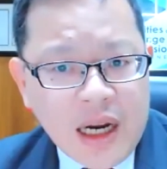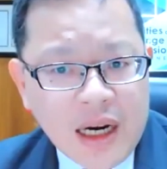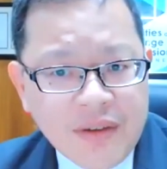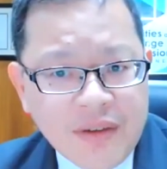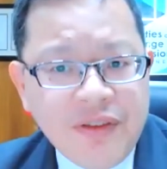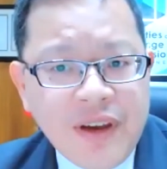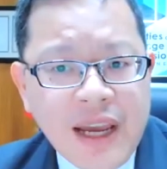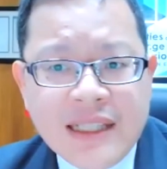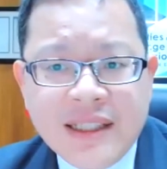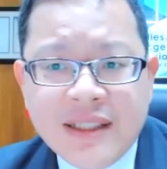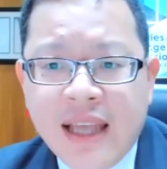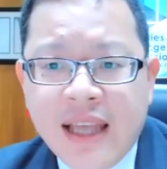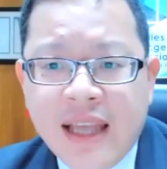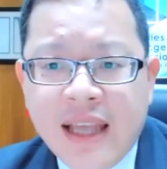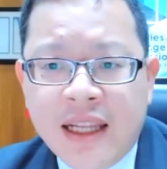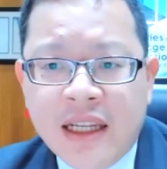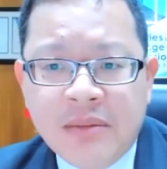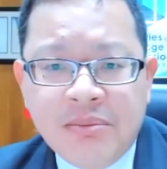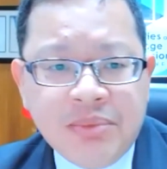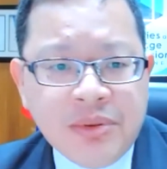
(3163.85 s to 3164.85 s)
Our
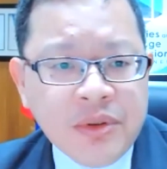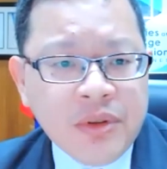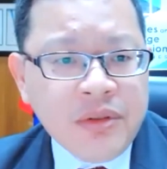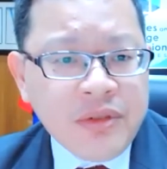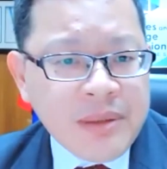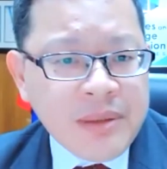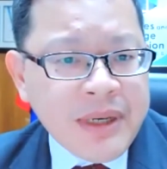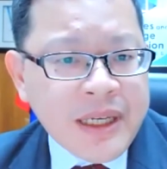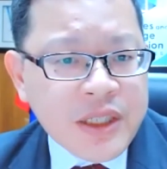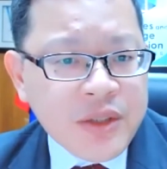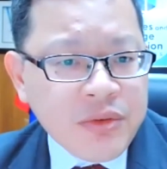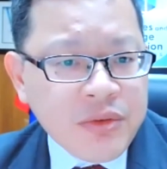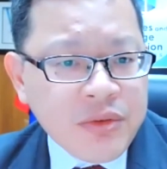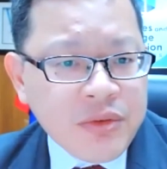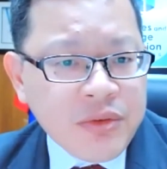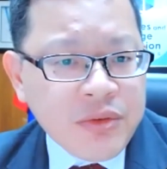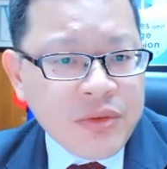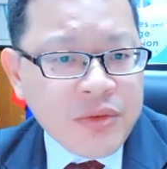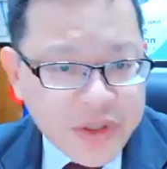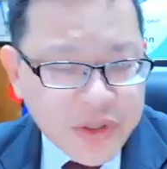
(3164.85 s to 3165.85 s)
vast talent pool remains
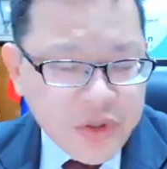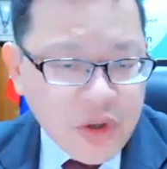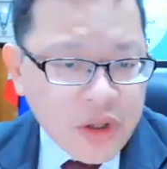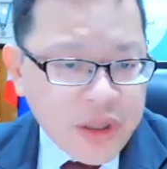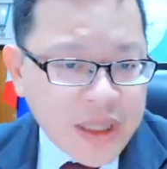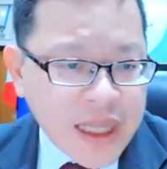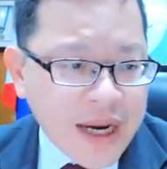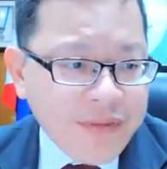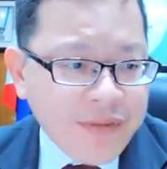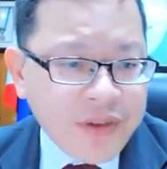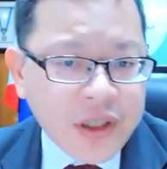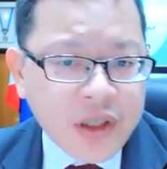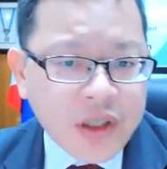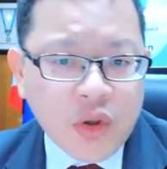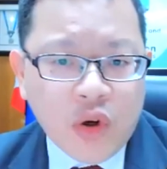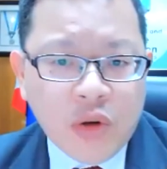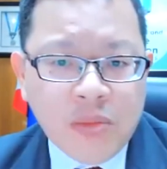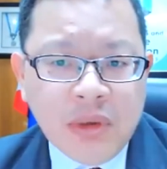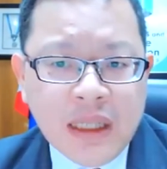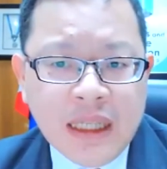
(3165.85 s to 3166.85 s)
one of the most sought after
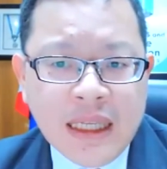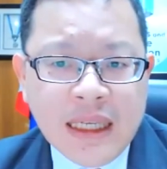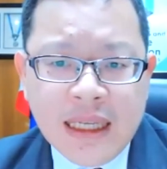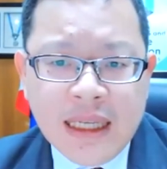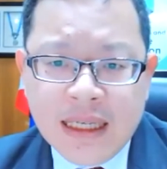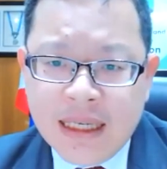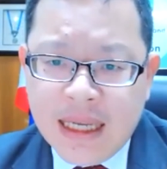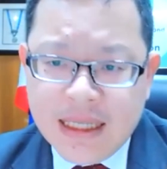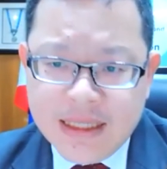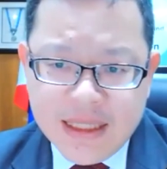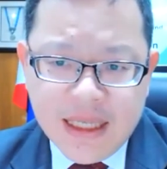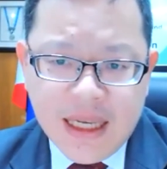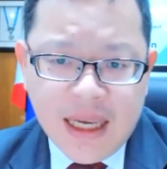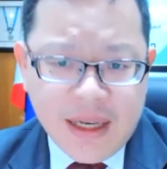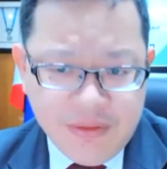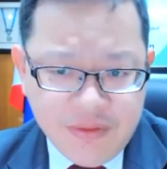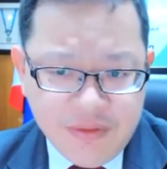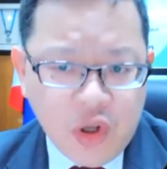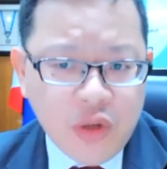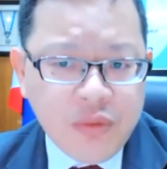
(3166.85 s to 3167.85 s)
globally, and as
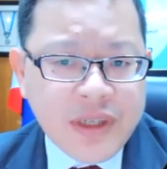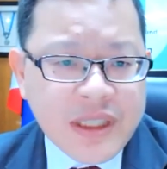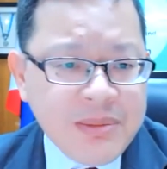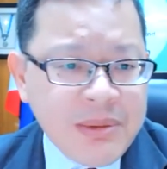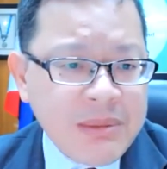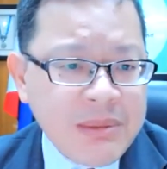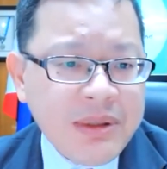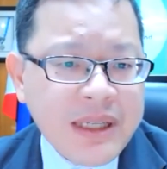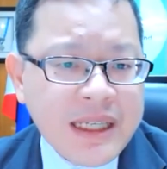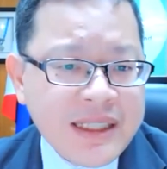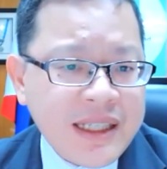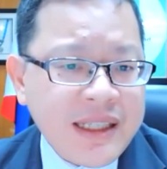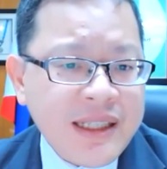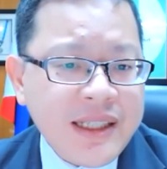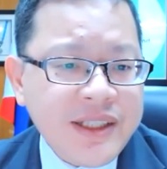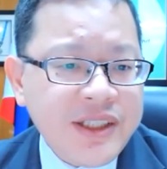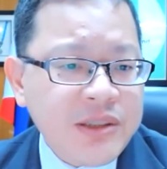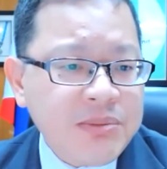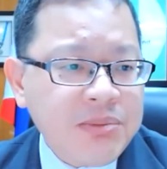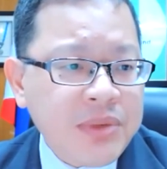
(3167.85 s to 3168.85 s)
I've always been
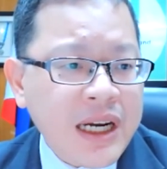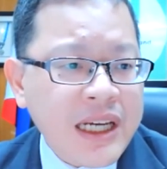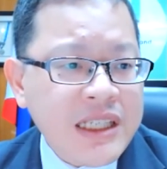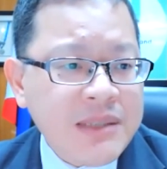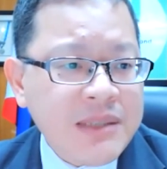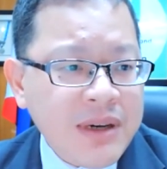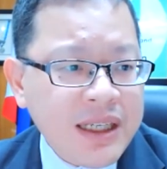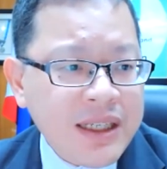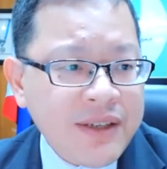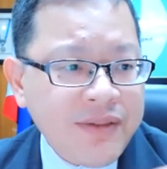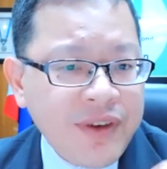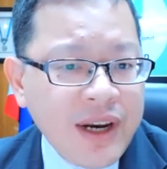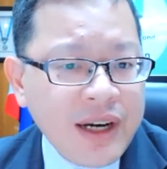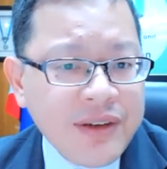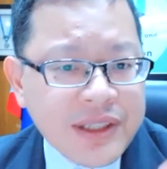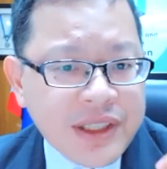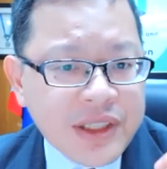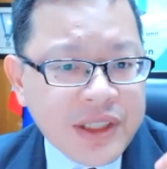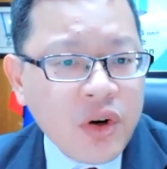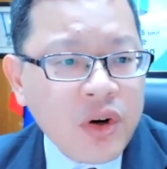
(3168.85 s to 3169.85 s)
pleasantly surprised by the
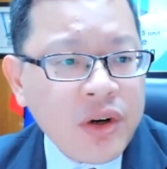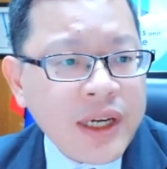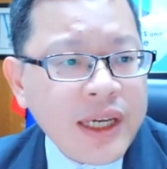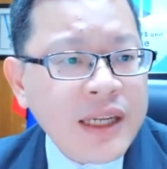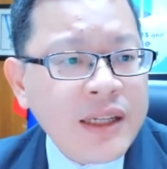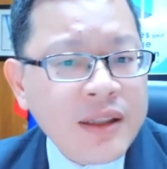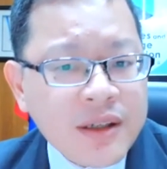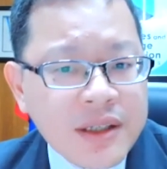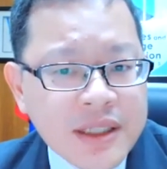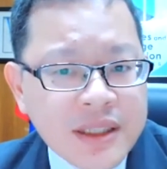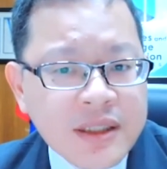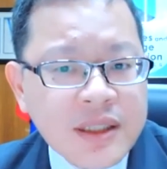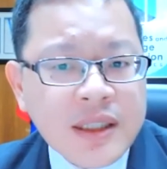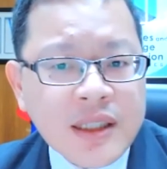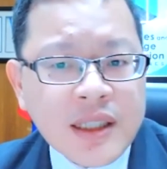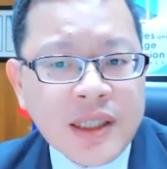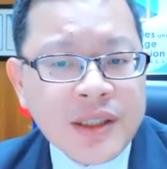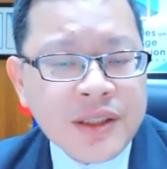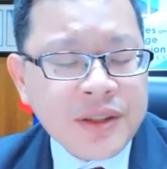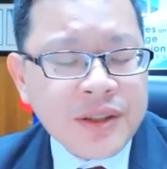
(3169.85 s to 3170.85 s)
very strong interest in
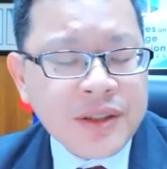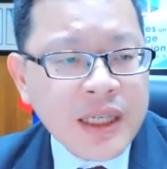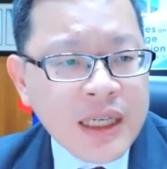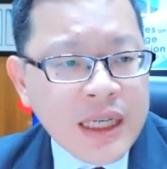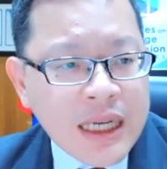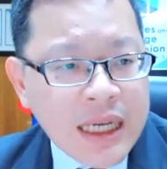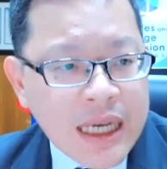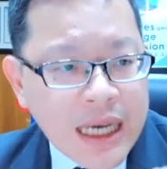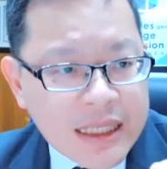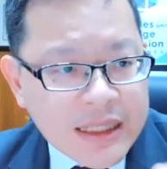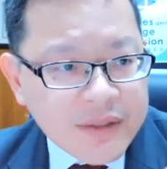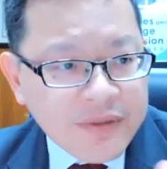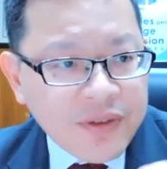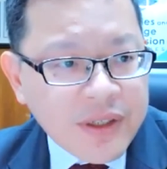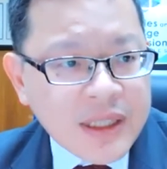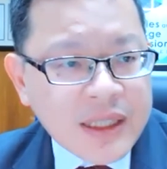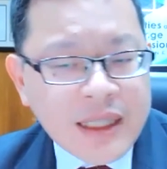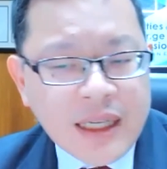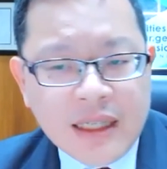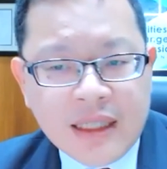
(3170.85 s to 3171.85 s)
our country as a
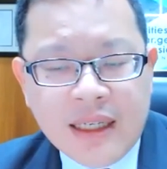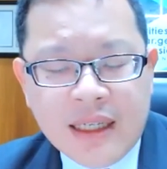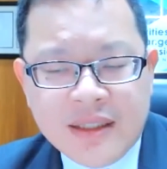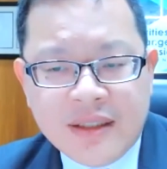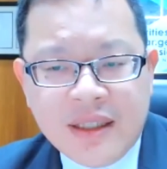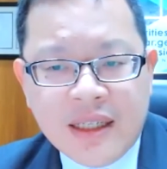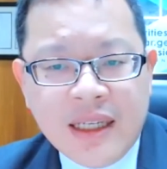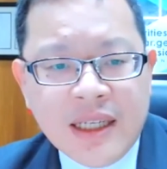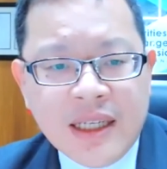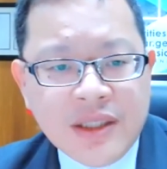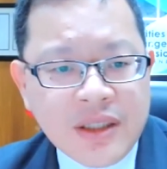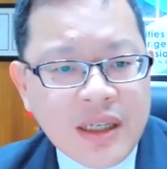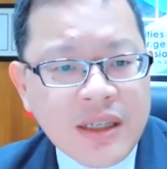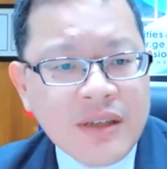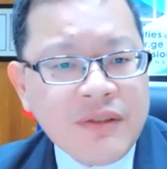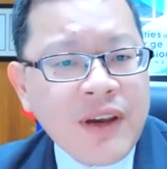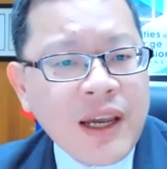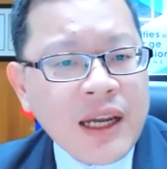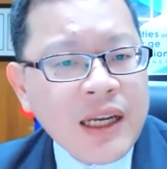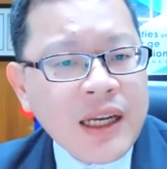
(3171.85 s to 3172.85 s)
fintech destination.
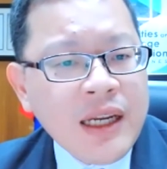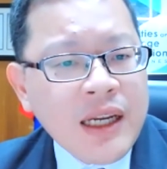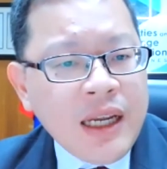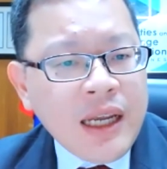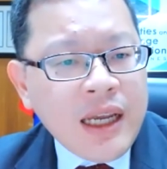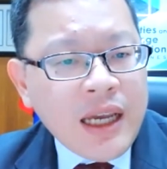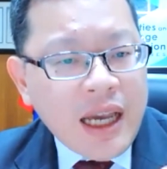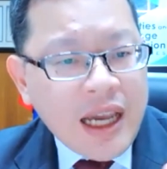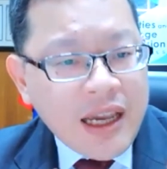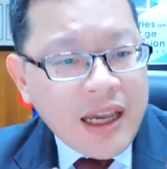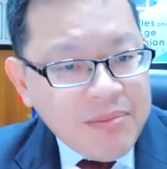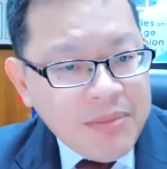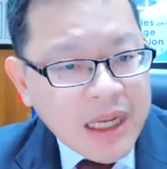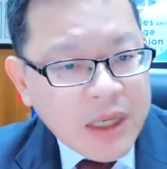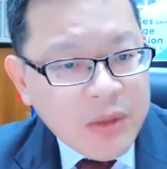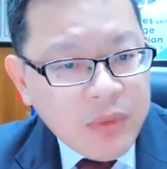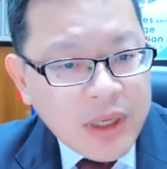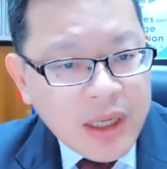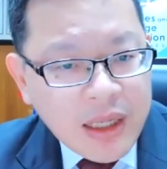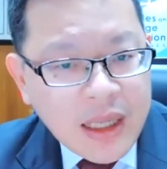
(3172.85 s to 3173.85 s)
In fact, I've
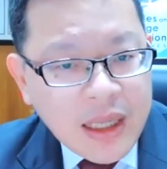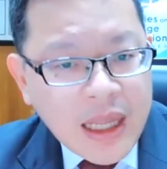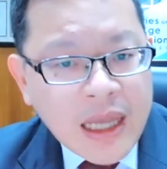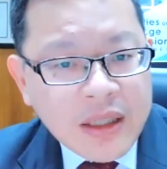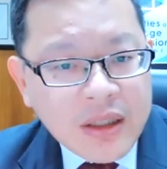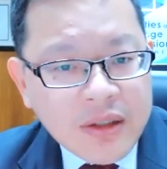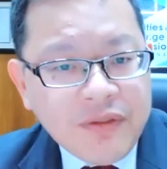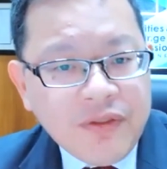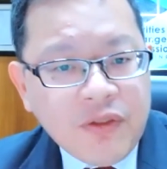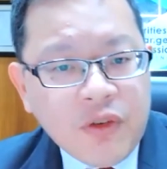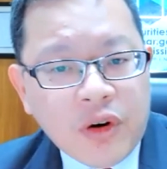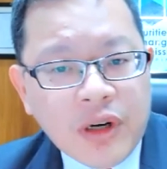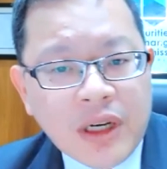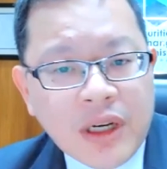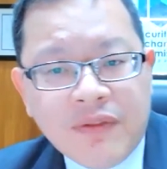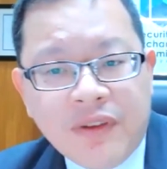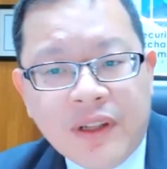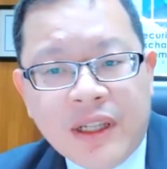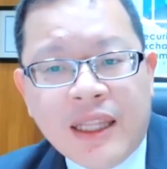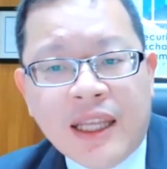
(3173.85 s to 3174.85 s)
met with a lot of
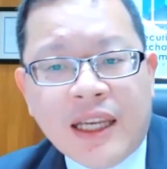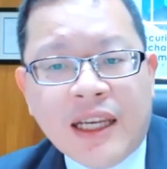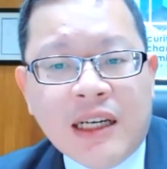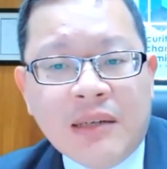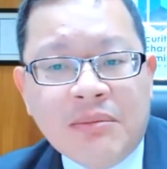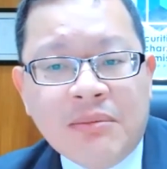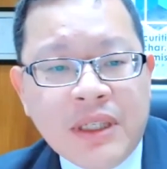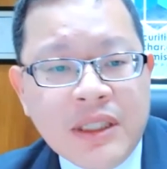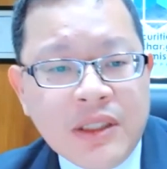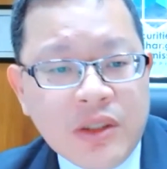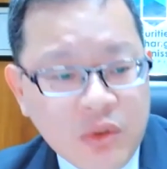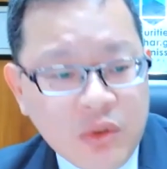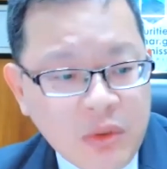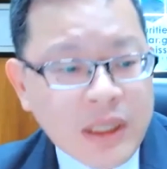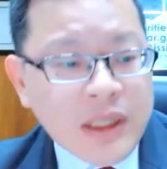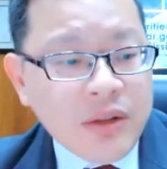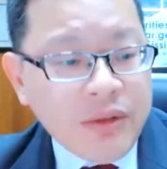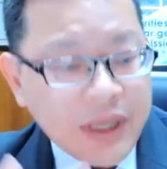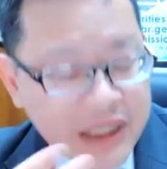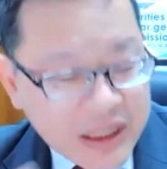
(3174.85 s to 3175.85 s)
foreign fintech companies who
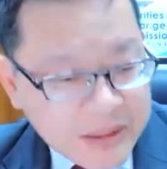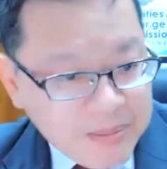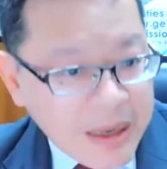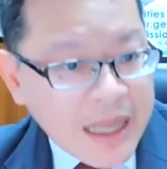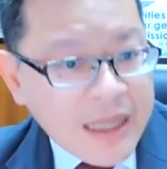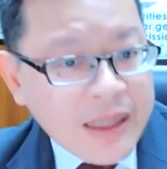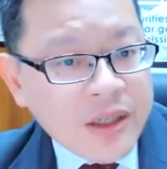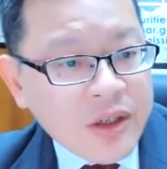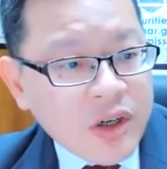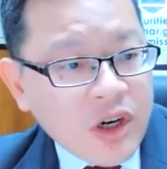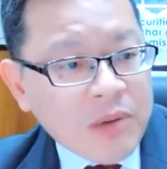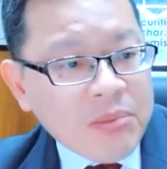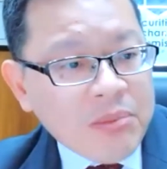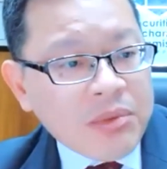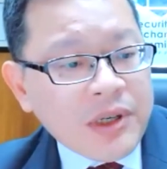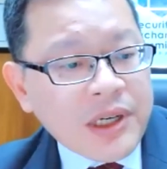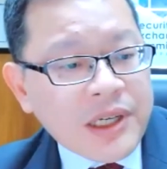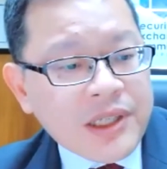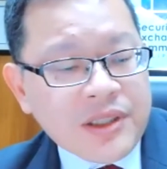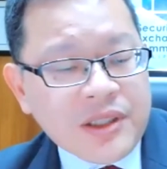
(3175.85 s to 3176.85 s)
want to expand their
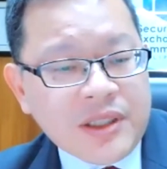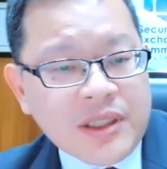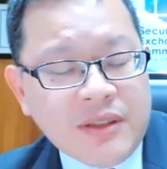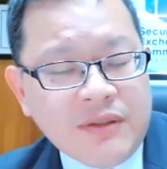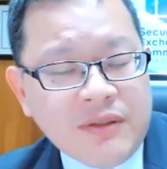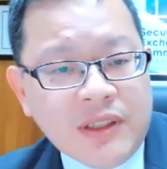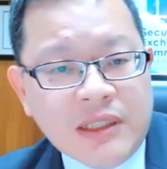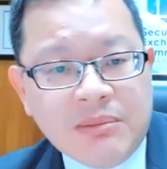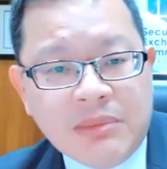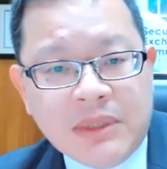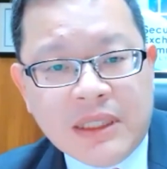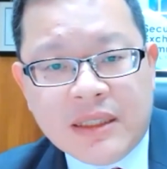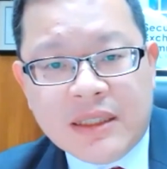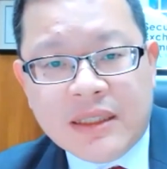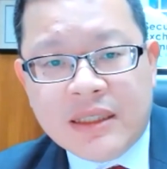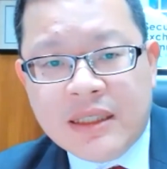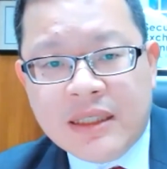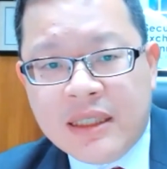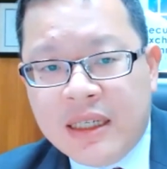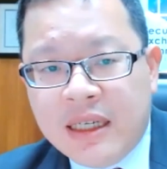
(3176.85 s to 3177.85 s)
operations in the
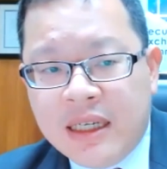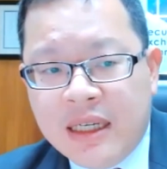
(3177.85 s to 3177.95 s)
Philippines.